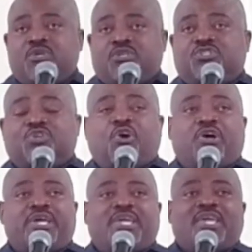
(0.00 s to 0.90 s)
So
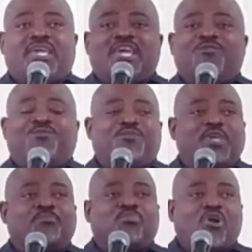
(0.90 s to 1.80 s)
if he
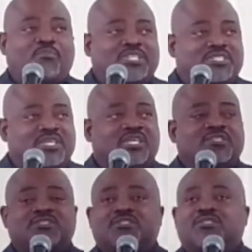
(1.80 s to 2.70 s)

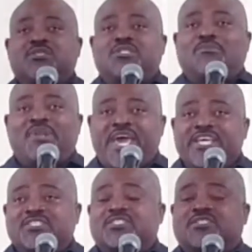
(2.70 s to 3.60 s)
promises to
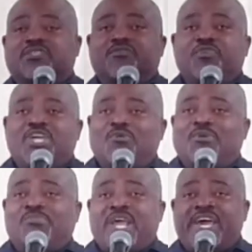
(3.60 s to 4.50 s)
bless, he will
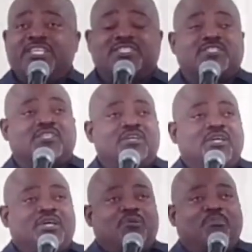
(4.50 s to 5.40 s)
bless.
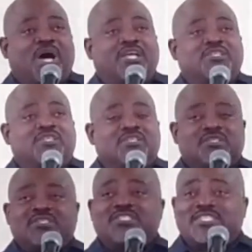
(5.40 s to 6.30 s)
But
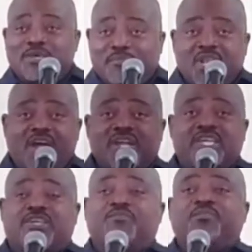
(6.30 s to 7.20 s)

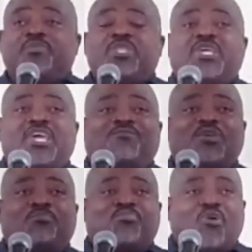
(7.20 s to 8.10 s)
similarly, if he
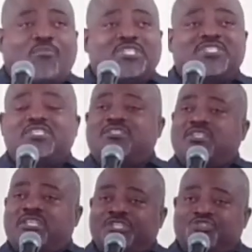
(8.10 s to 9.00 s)
promises
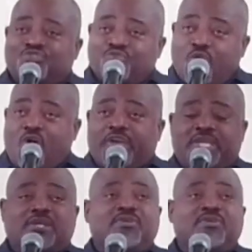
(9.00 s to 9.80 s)
to destroy,